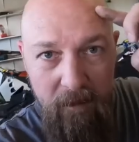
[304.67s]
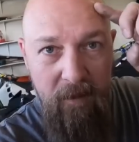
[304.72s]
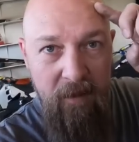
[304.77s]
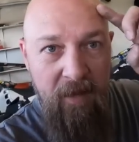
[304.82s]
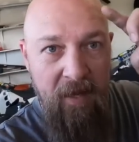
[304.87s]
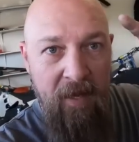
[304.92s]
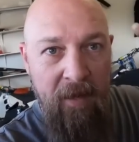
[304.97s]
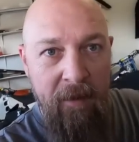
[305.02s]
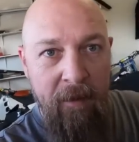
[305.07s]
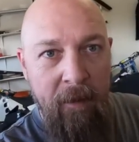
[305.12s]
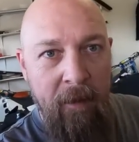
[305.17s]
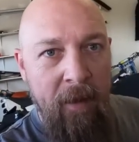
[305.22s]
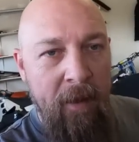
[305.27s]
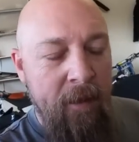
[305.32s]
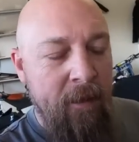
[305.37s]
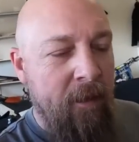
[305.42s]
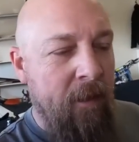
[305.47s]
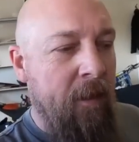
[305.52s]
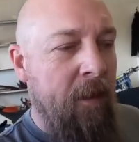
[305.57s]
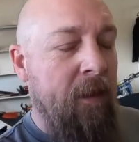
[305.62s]
dinger
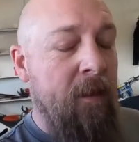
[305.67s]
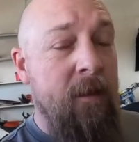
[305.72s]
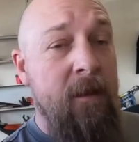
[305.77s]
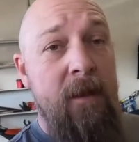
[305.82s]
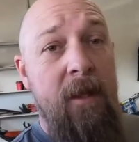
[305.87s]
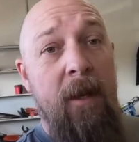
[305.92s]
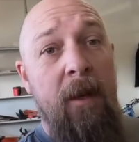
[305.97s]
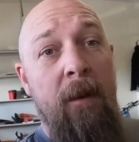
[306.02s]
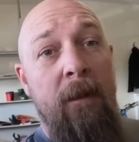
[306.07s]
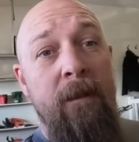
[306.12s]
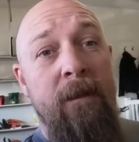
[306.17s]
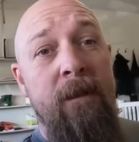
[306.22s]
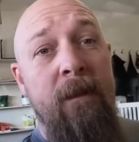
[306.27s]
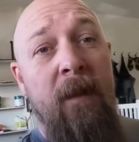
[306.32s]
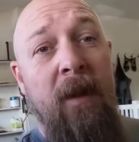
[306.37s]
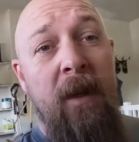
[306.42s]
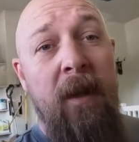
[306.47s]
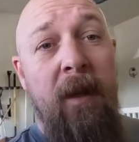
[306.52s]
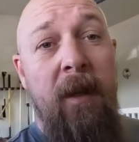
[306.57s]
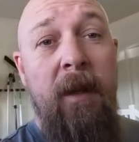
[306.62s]
right there. So,
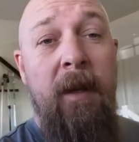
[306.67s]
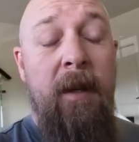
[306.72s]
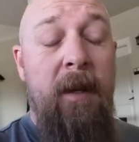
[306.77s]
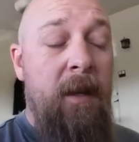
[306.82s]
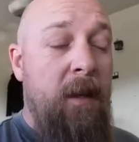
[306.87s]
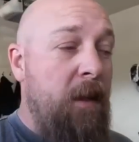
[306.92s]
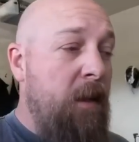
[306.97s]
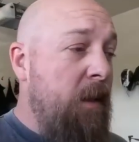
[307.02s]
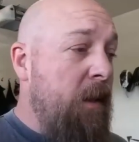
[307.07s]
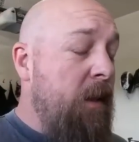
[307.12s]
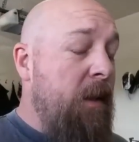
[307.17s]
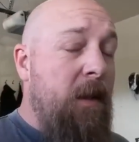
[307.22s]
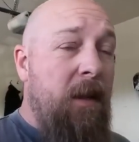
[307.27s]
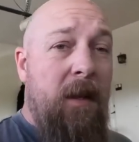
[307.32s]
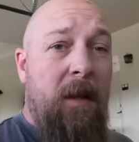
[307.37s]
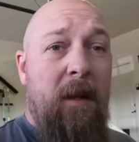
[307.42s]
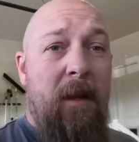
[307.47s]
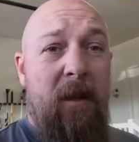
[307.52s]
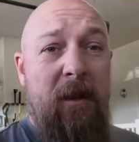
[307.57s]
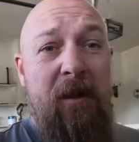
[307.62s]

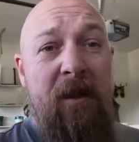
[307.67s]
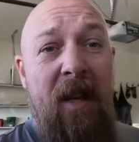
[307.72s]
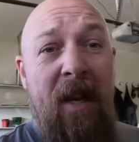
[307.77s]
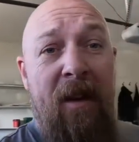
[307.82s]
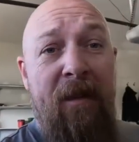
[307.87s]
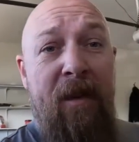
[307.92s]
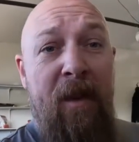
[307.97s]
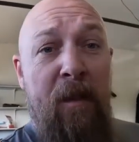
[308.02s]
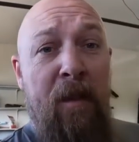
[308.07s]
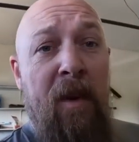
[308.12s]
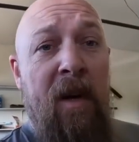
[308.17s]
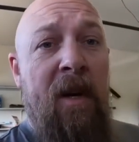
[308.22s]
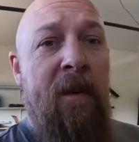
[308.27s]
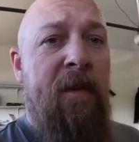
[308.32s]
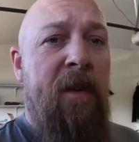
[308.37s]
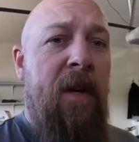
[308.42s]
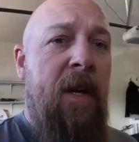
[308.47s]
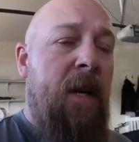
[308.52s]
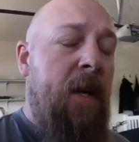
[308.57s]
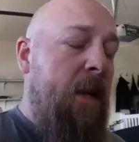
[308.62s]
little safety
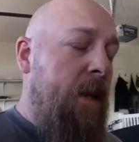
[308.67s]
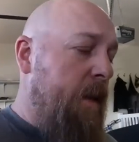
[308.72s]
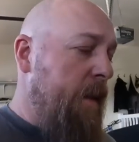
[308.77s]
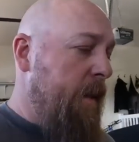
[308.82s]
briefing.